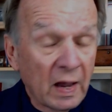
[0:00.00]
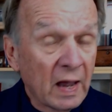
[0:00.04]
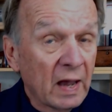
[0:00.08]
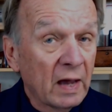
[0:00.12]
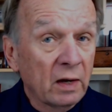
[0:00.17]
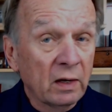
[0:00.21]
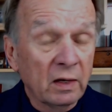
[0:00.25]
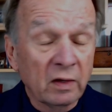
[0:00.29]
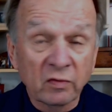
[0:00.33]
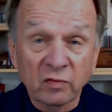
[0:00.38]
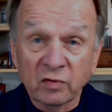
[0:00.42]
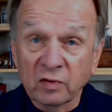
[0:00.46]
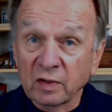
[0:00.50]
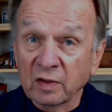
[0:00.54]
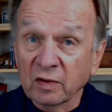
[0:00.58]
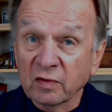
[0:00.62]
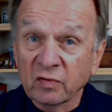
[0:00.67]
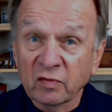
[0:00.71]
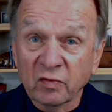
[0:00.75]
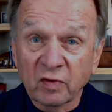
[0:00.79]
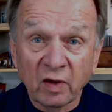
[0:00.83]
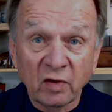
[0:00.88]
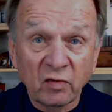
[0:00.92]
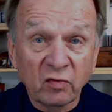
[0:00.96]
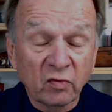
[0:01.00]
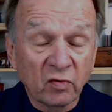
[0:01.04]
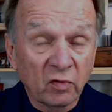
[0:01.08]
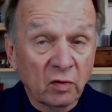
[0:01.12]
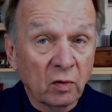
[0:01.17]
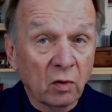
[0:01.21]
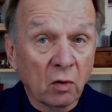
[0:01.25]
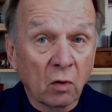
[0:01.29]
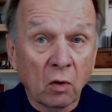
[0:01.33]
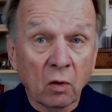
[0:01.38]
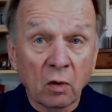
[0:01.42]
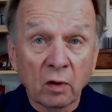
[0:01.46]
is an extension
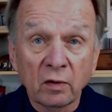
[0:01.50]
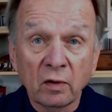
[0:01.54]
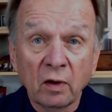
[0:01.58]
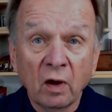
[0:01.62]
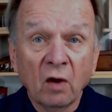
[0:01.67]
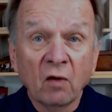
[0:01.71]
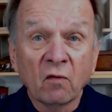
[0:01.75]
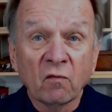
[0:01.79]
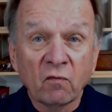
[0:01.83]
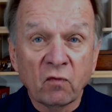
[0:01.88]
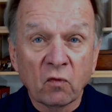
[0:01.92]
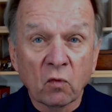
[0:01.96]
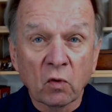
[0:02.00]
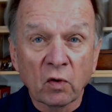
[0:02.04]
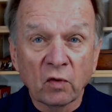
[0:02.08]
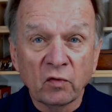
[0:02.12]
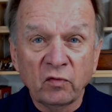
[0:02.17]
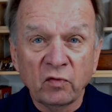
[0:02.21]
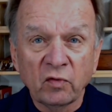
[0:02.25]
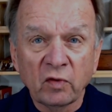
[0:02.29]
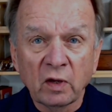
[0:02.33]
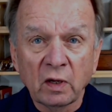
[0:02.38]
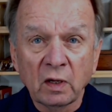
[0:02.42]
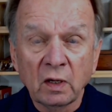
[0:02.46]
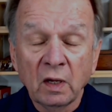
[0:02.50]
on four G.